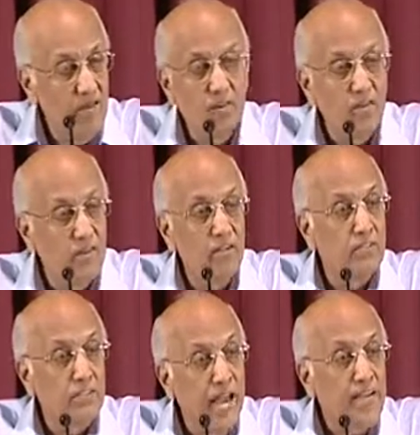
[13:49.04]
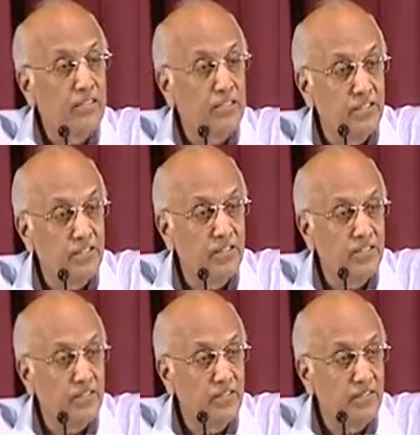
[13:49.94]
They're all God's
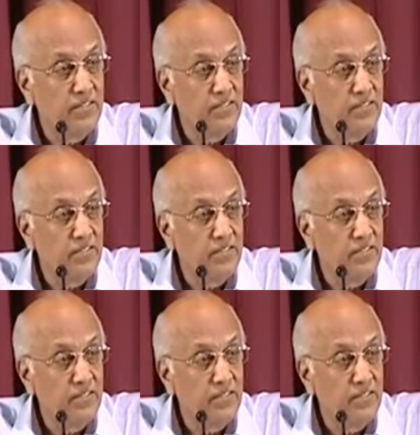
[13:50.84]
actions.